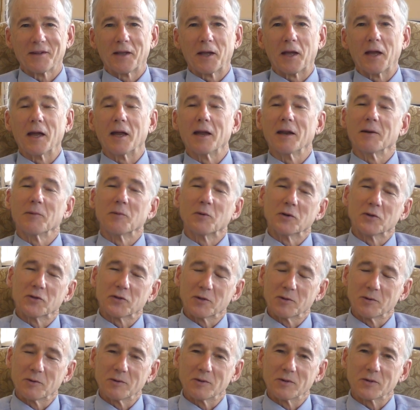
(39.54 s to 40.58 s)
And we
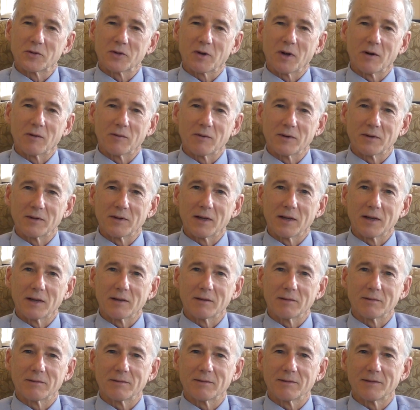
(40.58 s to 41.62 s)
soon discovered
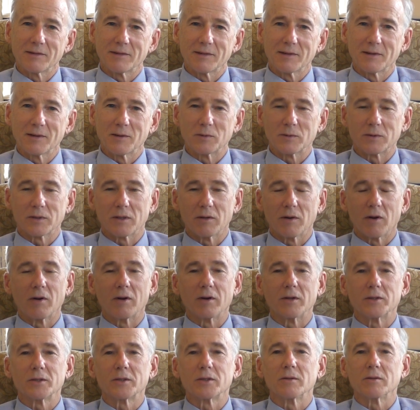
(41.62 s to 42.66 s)
that there was a
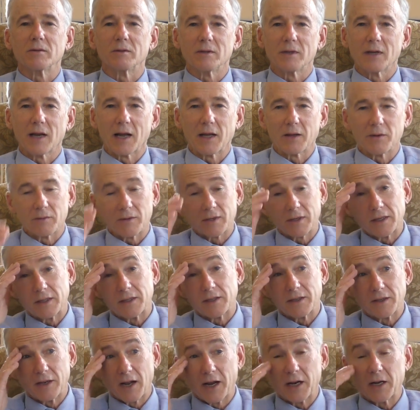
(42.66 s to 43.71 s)
large student gathering in
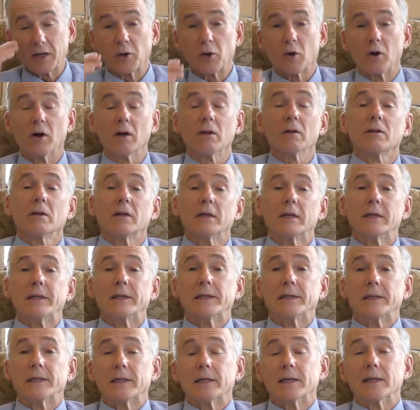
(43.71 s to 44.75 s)
the dining hall.
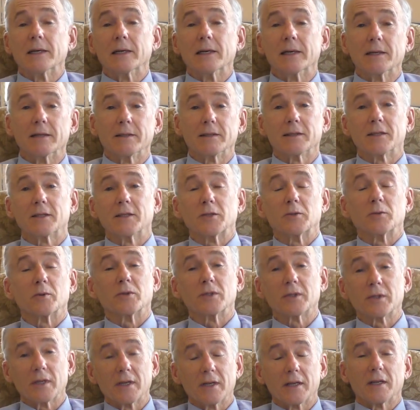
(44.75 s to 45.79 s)
Uh, the kids were
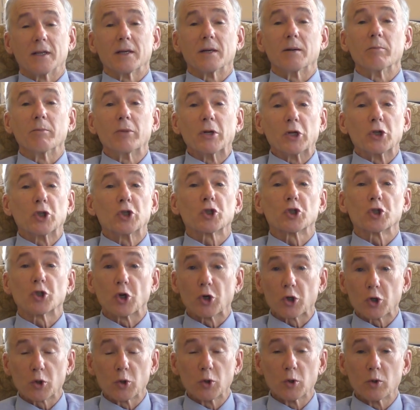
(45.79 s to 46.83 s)
sitting in a big
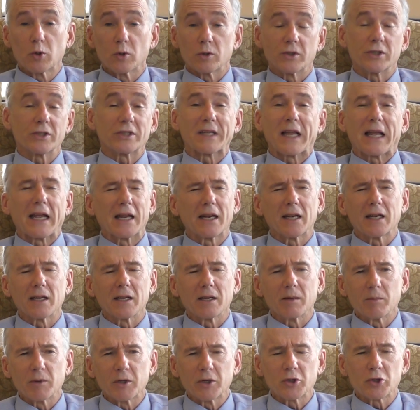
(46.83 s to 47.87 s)
circle or standing
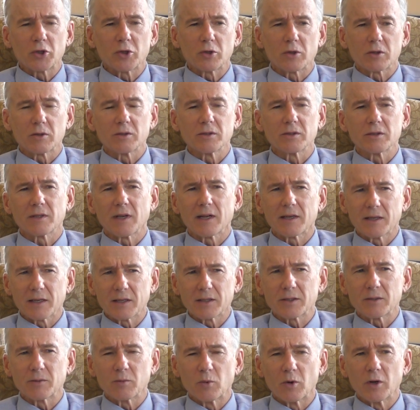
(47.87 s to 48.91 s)
in a big circle, I
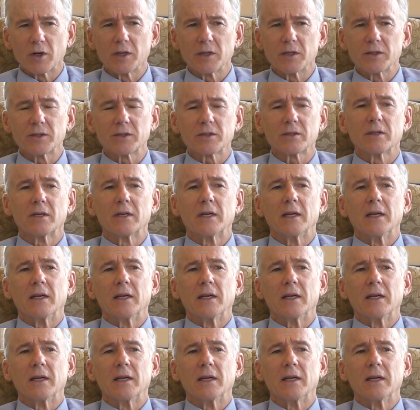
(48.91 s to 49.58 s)
guess it was,